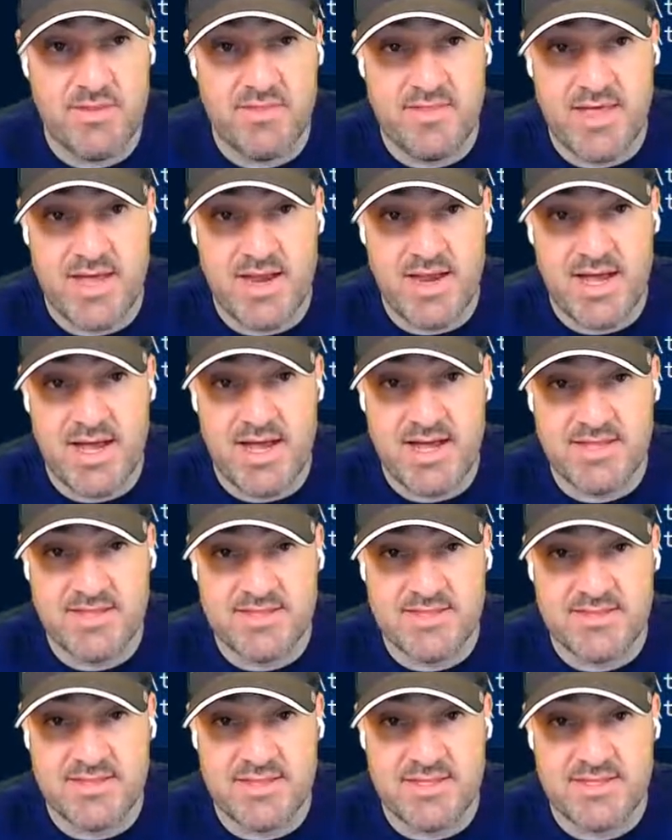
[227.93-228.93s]
then
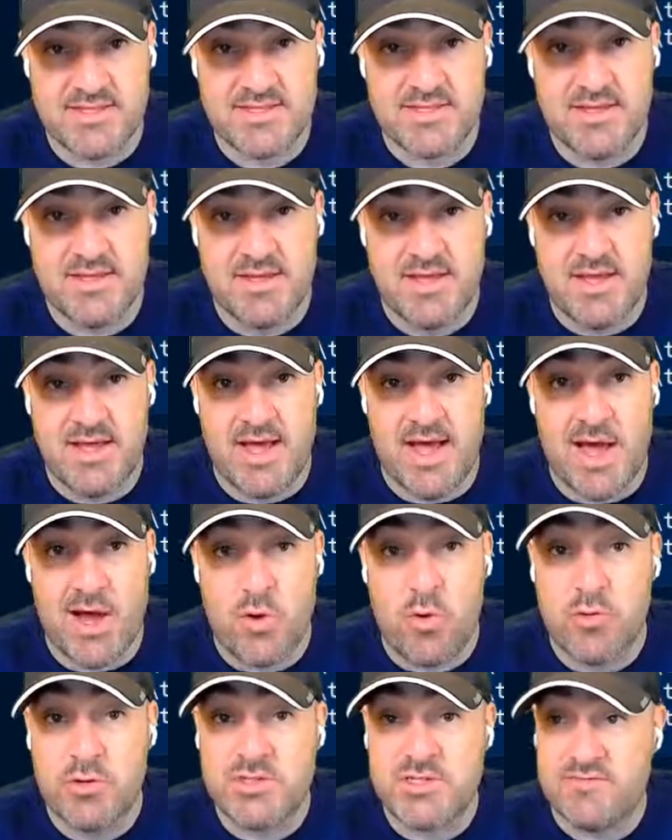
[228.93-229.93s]
has this
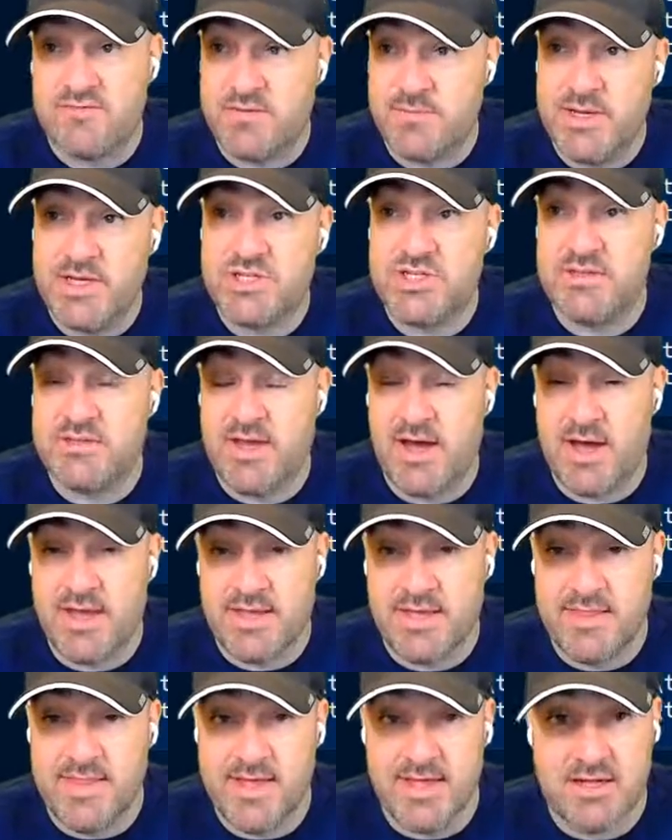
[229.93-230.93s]
host information that I
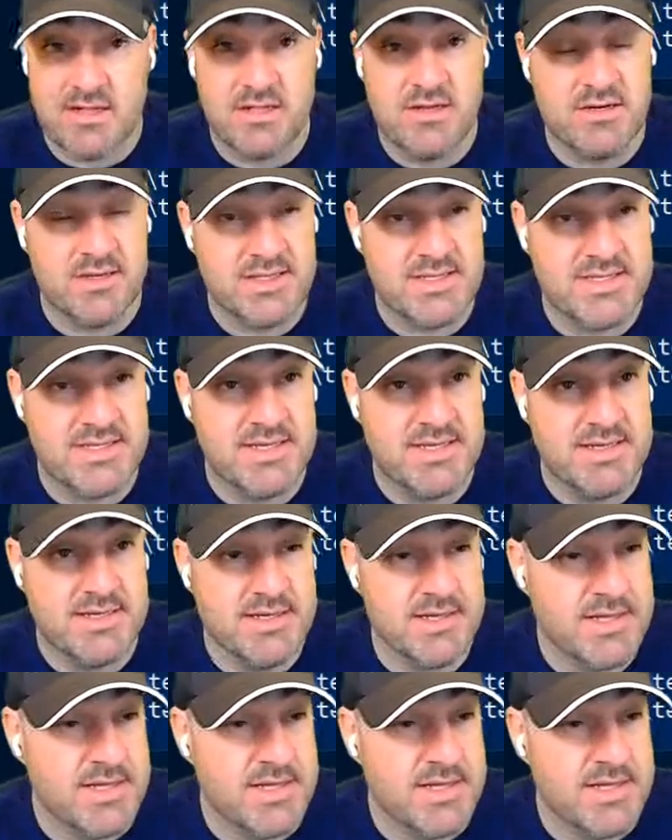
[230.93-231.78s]
can then clearly see.